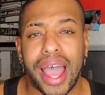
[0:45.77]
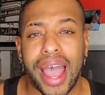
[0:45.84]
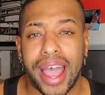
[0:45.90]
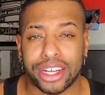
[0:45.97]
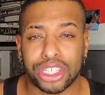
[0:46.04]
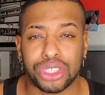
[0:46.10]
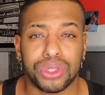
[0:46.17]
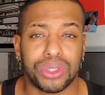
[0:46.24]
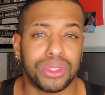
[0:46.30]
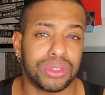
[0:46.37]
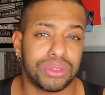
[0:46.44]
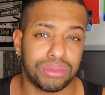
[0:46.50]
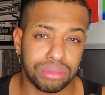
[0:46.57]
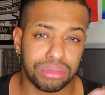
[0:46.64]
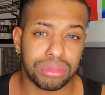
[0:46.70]

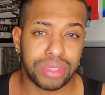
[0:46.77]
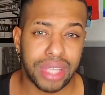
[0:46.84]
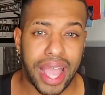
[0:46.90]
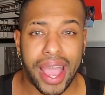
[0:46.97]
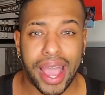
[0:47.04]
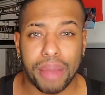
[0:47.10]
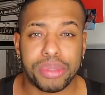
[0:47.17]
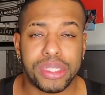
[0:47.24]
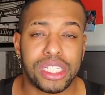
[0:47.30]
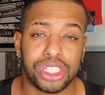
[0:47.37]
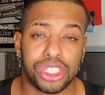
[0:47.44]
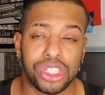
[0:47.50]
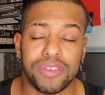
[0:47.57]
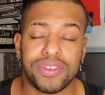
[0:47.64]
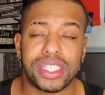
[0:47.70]
actual apps and
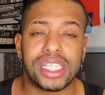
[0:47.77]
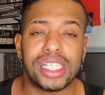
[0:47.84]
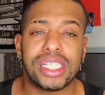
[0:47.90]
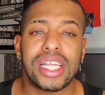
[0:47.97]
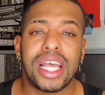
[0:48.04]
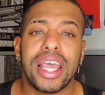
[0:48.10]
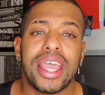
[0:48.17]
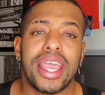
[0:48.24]
services,